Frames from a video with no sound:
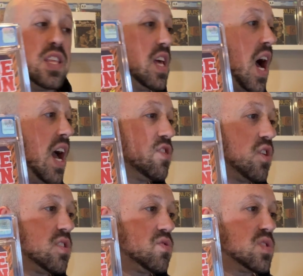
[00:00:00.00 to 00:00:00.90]
I
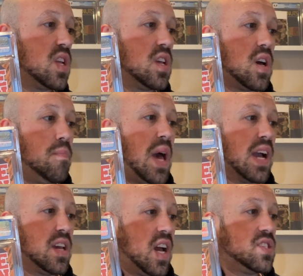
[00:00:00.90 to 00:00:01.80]
thought this was going to come
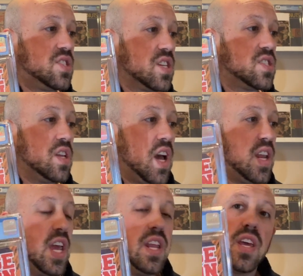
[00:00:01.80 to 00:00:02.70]
back in 9.6 to
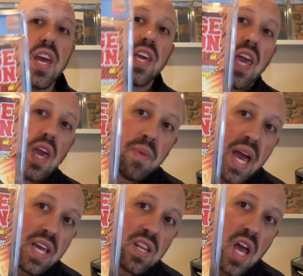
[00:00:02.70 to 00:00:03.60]
9.8. It came
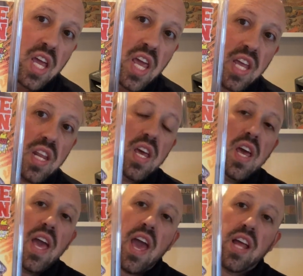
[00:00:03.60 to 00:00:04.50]
back in 9.8.
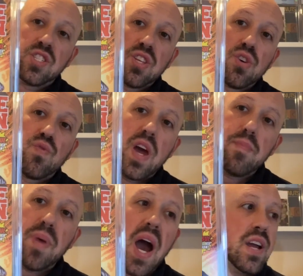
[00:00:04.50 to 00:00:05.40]
And to the
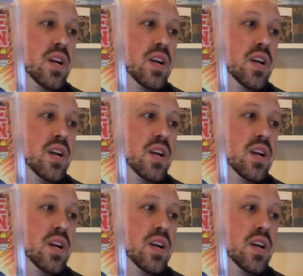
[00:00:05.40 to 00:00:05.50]
right buyer,